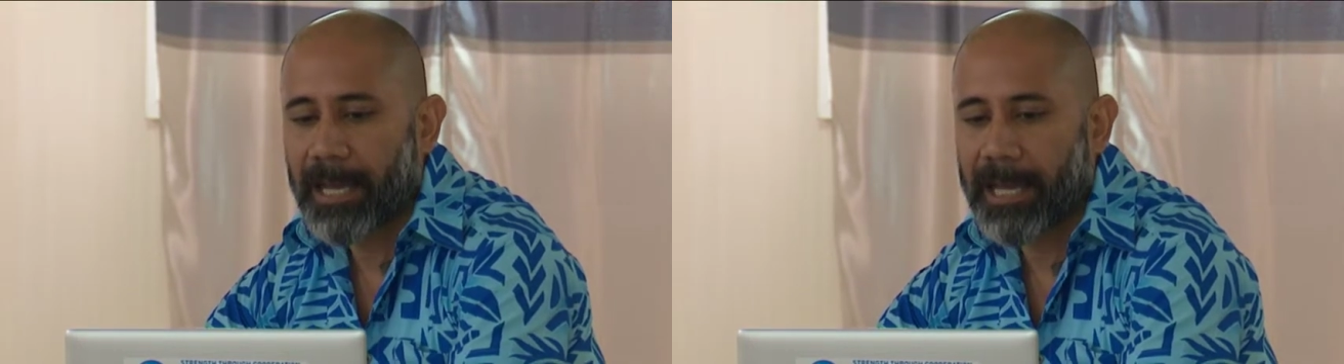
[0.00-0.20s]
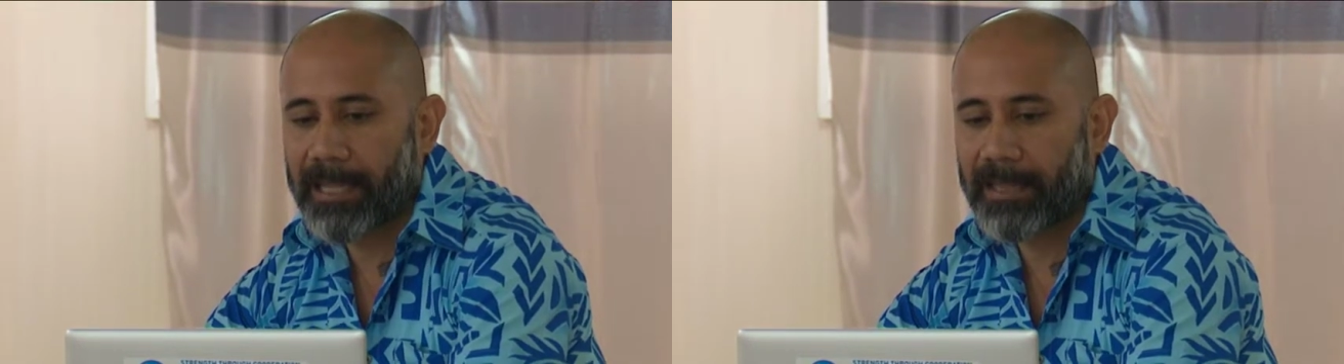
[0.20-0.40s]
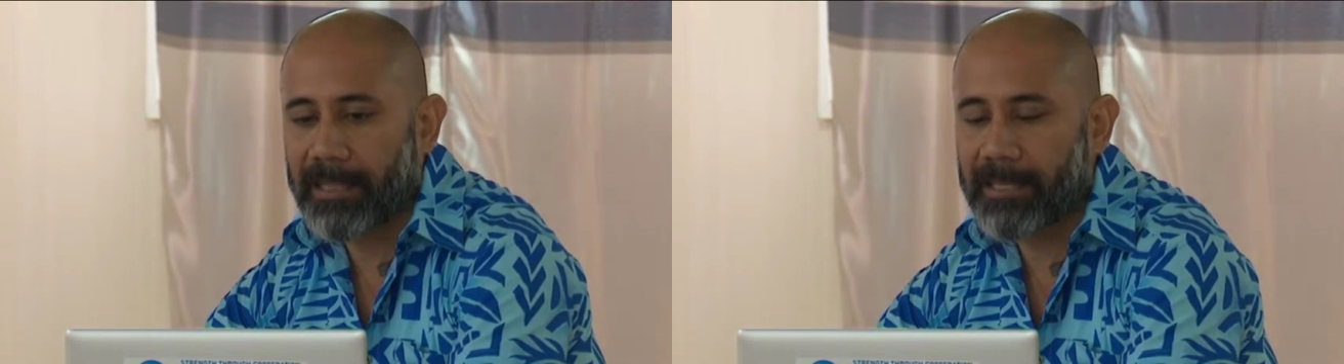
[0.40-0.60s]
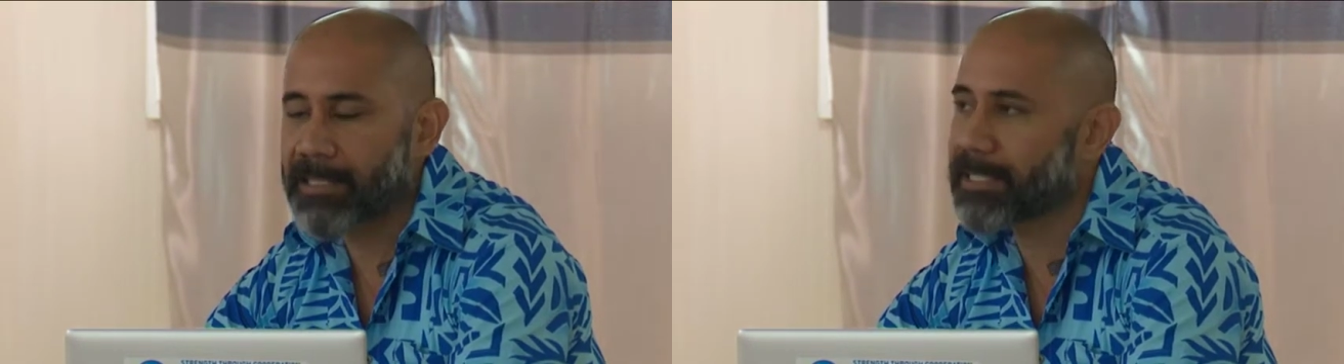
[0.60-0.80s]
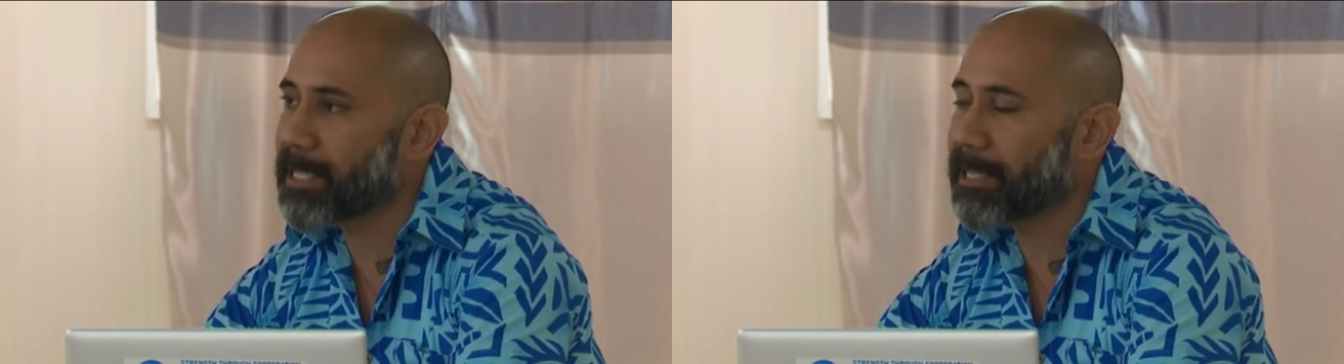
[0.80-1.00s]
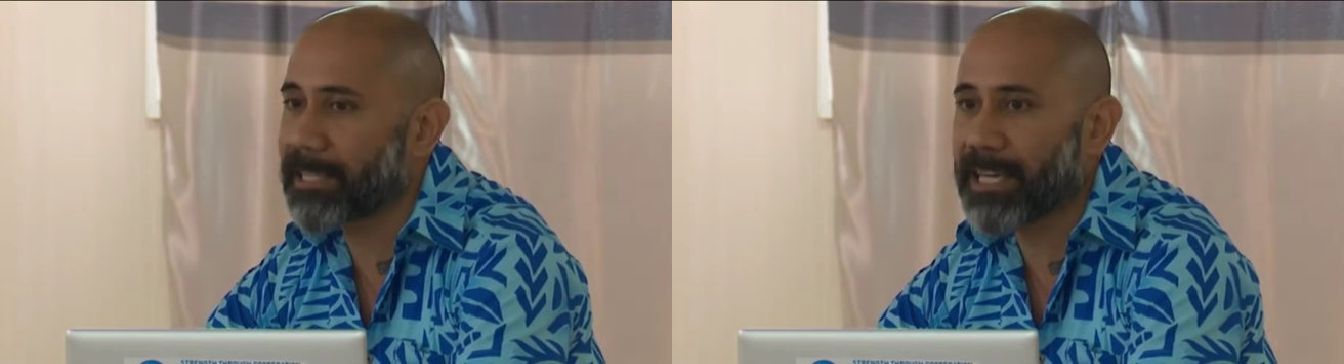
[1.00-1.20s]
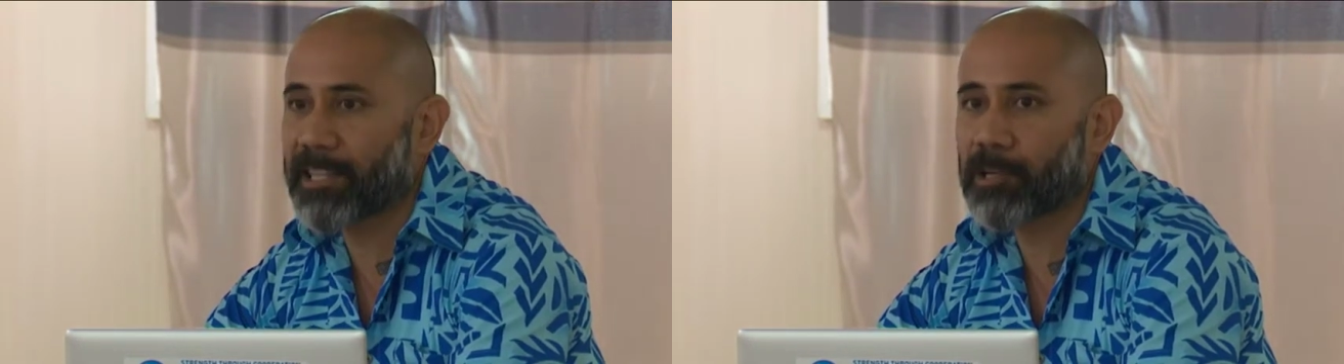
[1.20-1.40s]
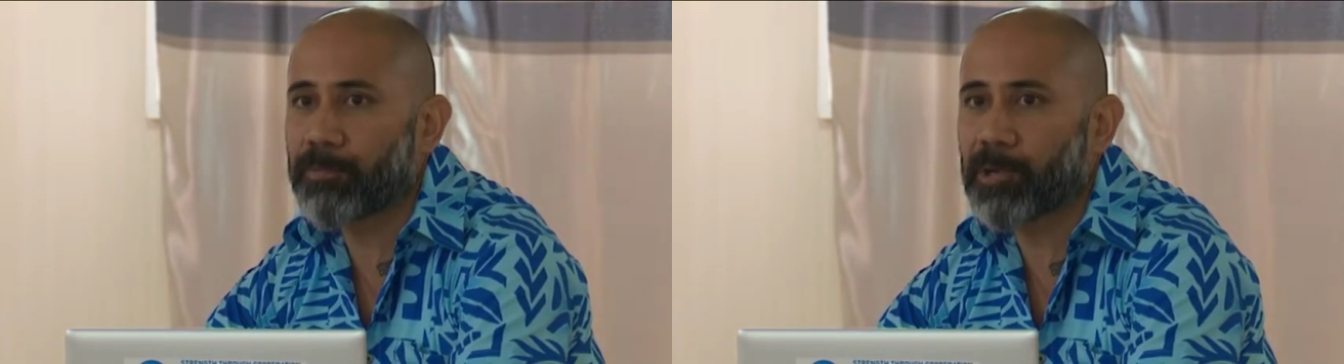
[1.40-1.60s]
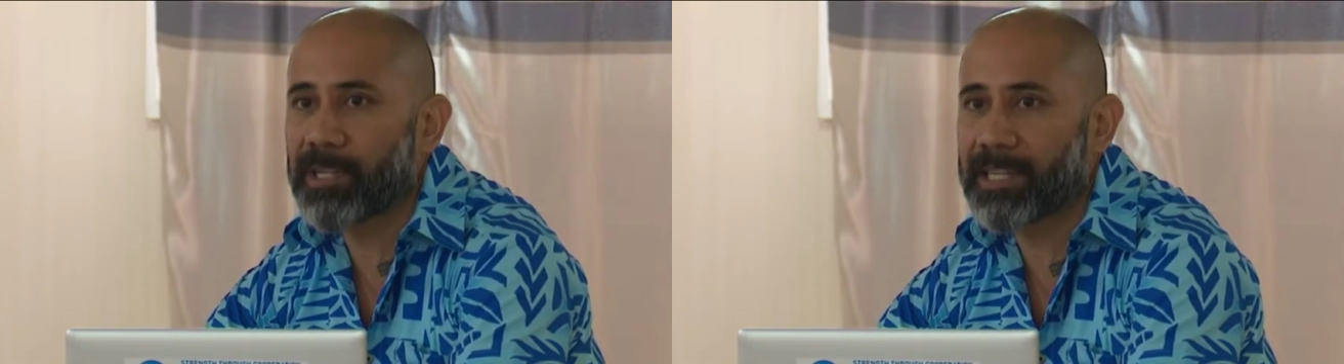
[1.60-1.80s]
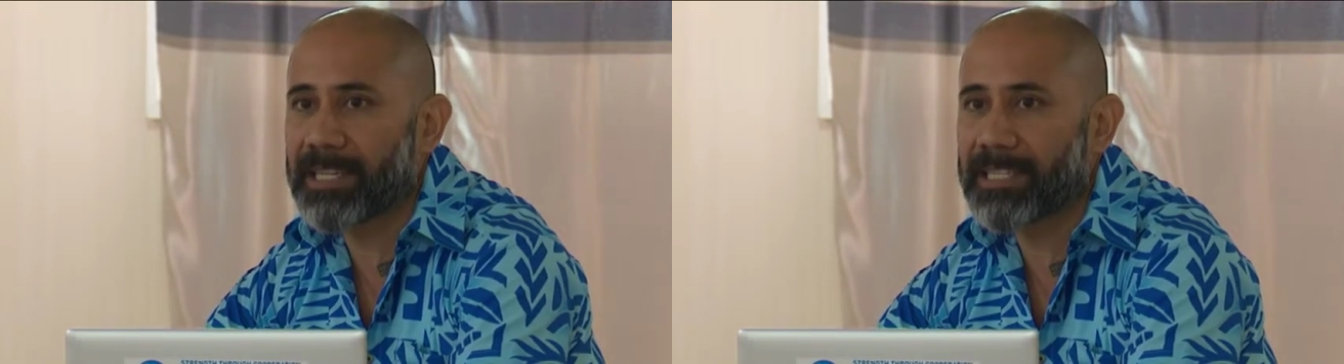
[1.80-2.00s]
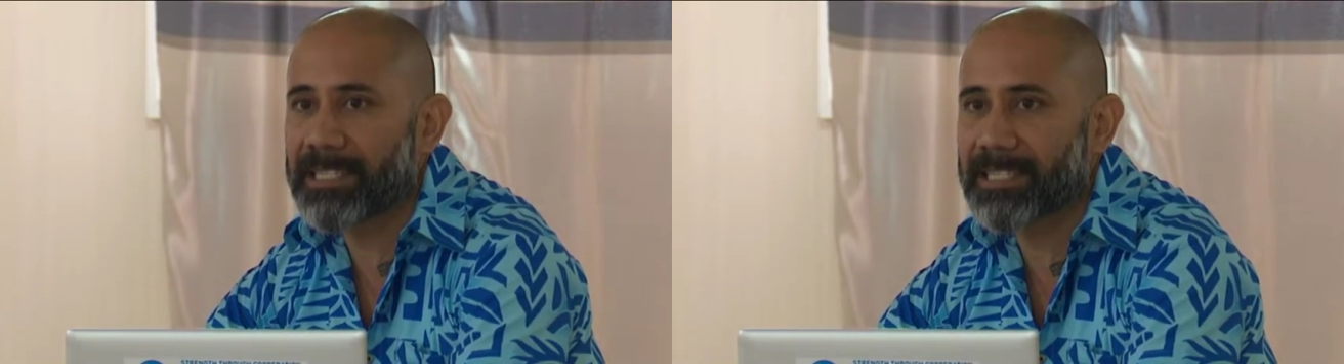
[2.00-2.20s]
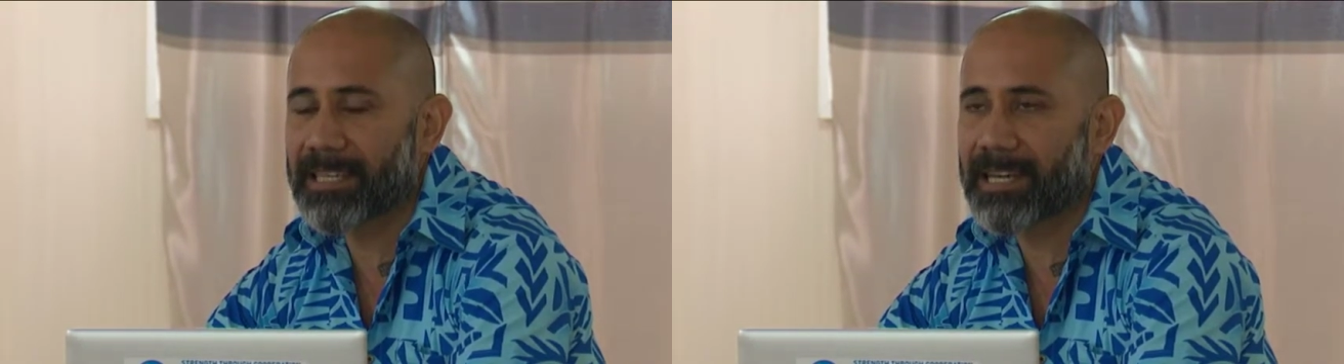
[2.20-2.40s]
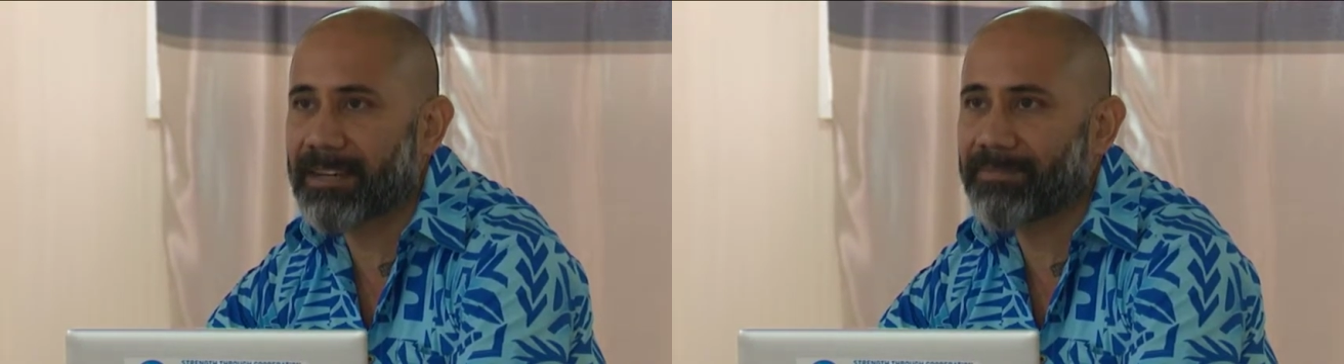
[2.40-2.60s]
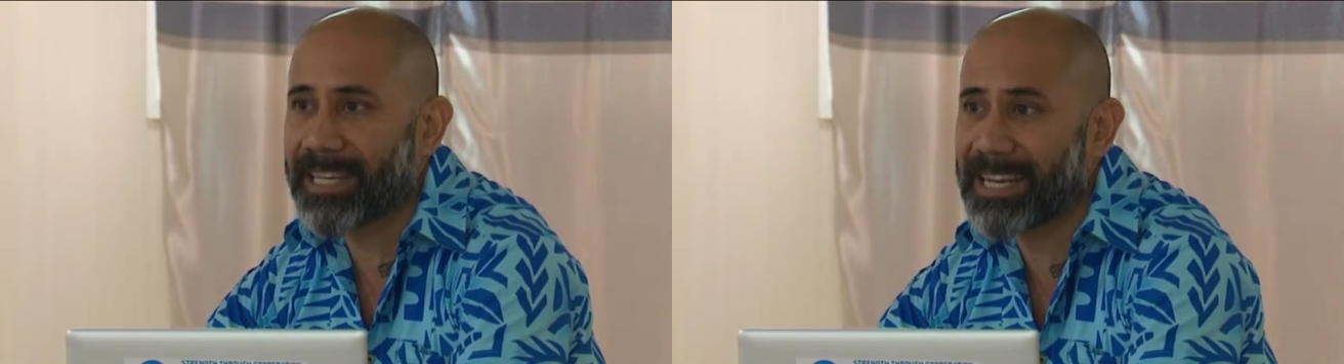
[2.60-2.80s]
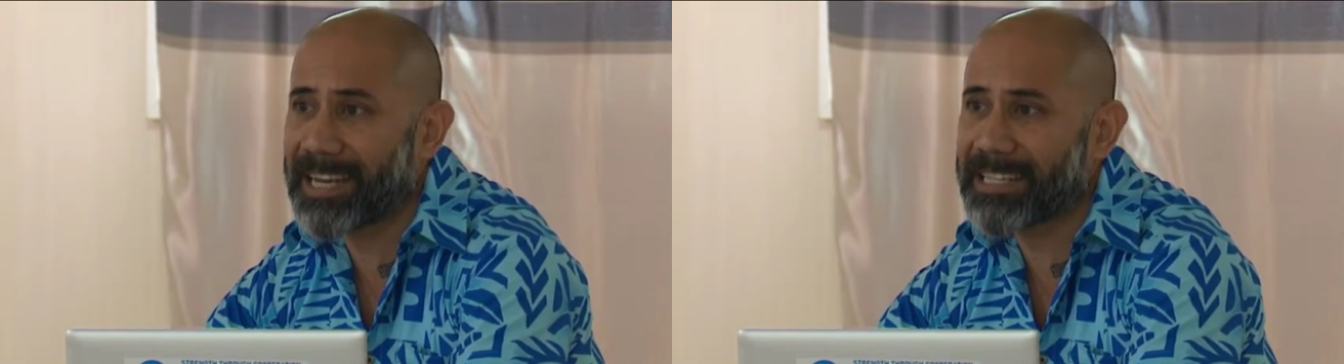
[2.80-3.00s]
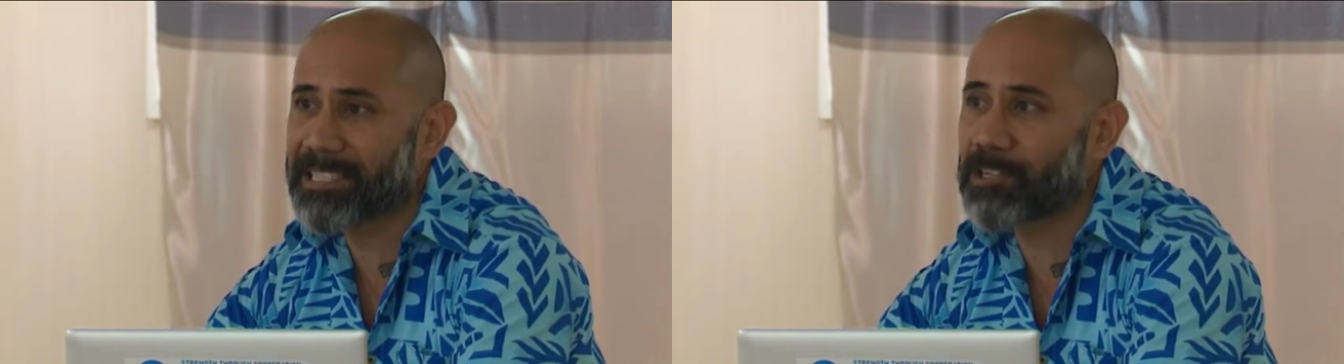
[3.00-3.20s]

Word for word: and this, the other component is um, enhanced